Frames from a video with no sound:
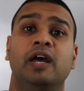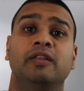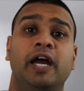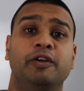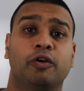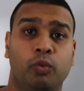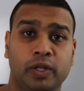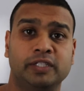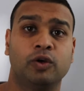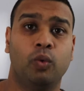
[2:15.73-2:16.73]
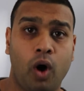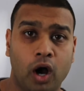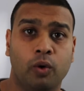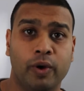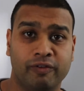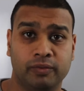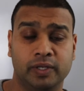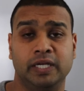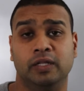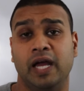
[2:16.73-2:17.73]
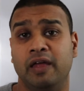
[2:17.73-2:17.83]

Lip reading: that you're willing to walk away from the deal.